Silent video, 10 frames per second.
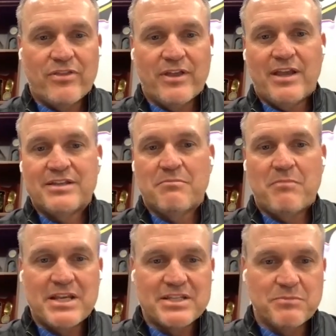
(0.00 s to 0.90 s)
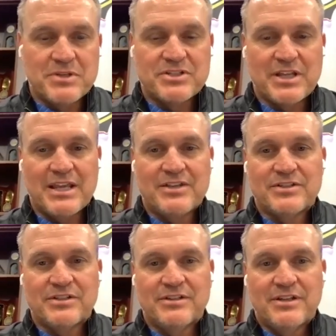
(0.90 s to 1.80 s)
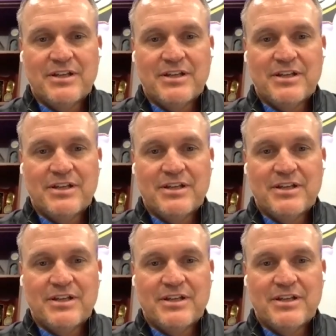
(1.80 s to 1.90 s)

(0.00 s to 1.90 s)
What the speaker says: things and make some mistakes. And